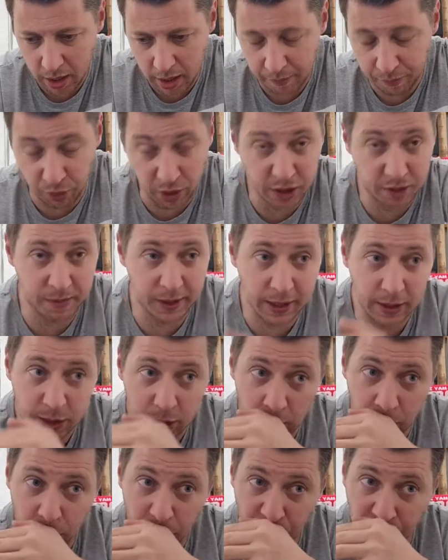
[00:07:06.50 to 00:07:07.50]
brings me
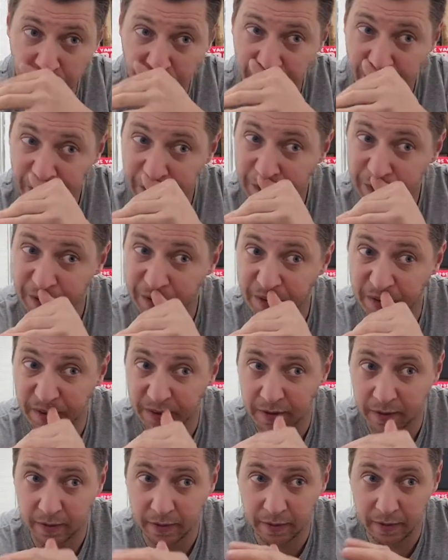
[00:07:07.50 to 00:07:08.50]
to
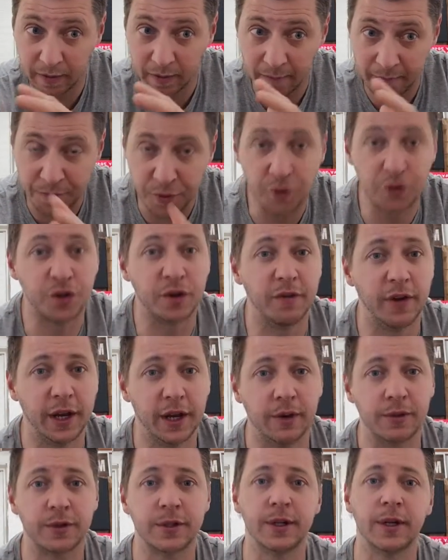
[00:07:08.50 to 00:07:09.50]
future
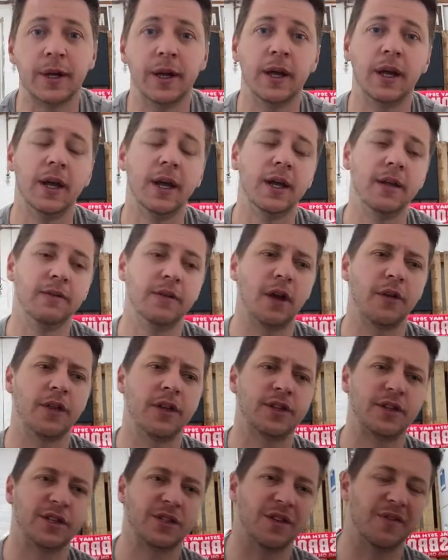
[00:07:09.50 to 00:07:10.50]
videos. Now,
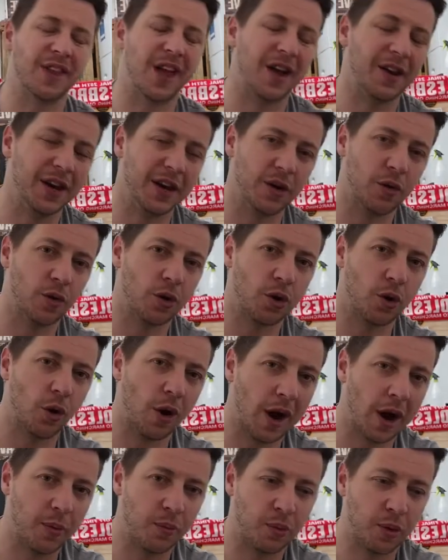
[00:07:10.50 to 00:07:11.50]
this is something that I need all of your
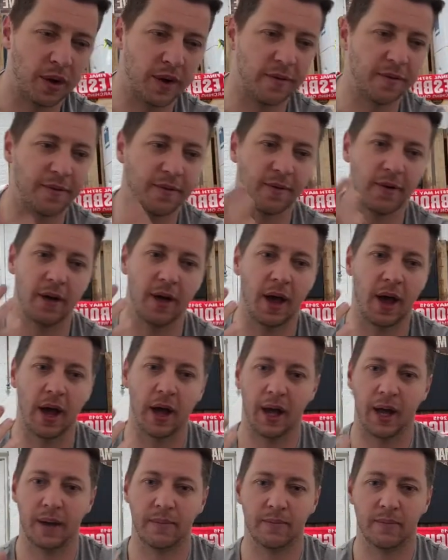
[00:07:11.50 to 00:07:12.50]
help with.
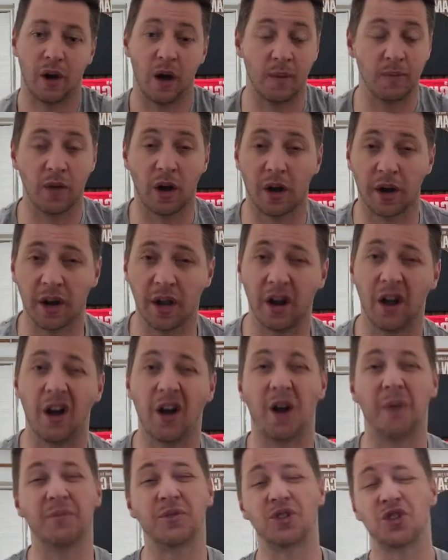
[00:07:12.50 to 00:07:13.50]
I'm not going to lie,
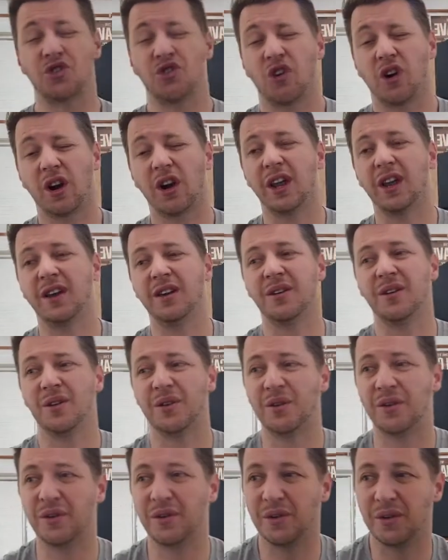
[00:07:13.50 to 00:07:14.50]
I'm struggling
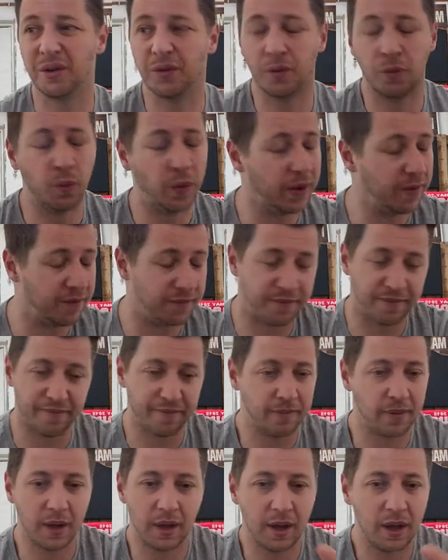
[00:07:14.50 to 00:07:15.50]
with
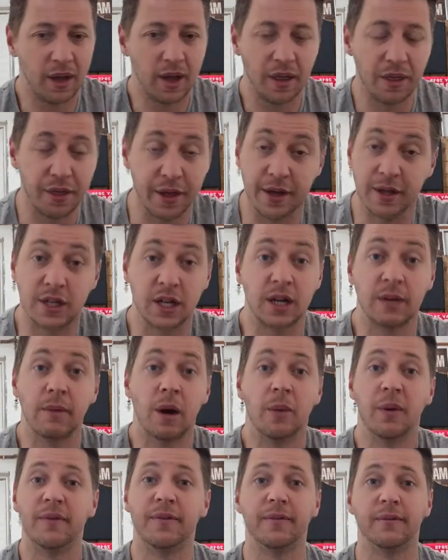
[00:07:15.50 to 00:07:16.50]
things to come
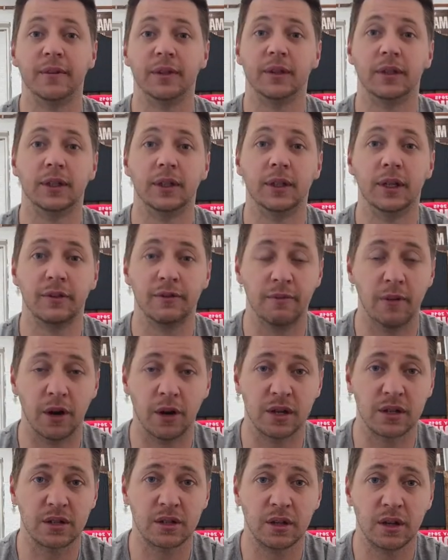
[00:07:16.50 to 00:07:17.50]
up with. If I'm
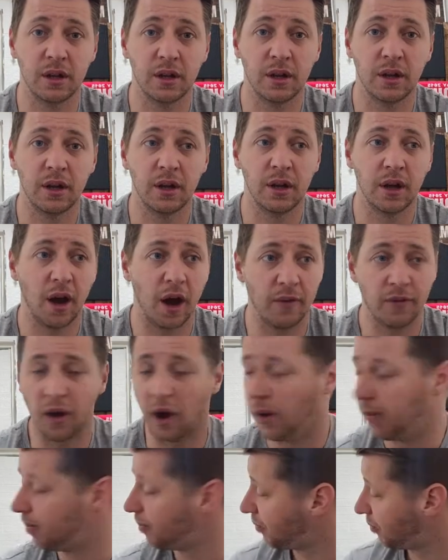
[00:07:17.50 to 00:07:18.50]
honest, I've
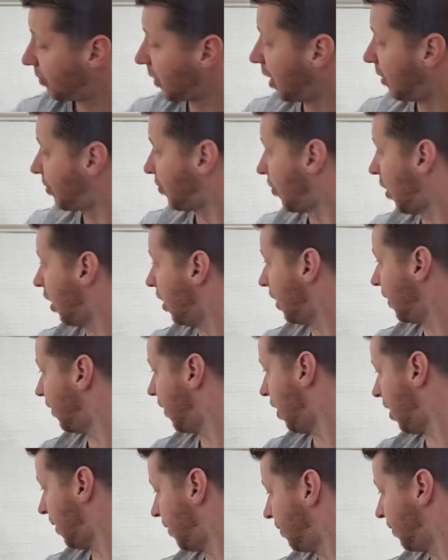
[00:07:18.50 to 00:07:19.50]
got
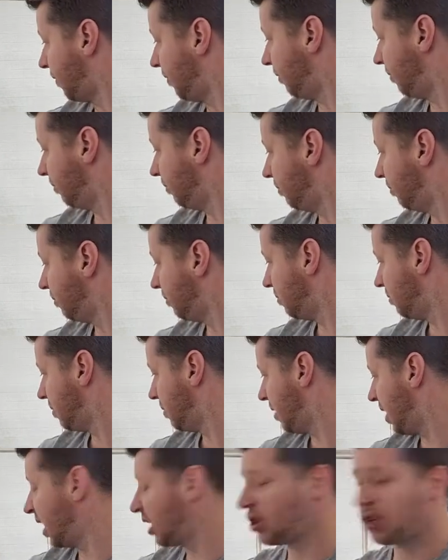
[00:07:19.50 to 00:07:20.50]

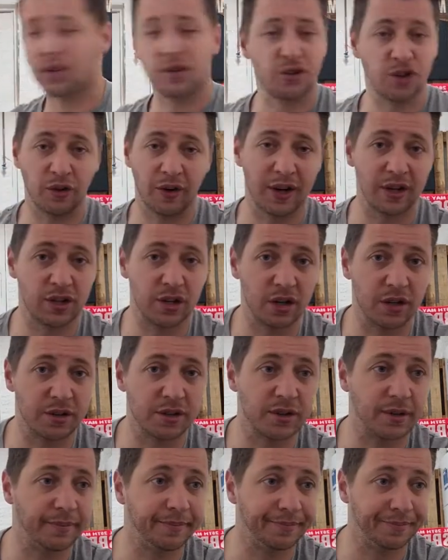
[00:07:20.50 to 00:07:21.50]
35-ish tarantulas.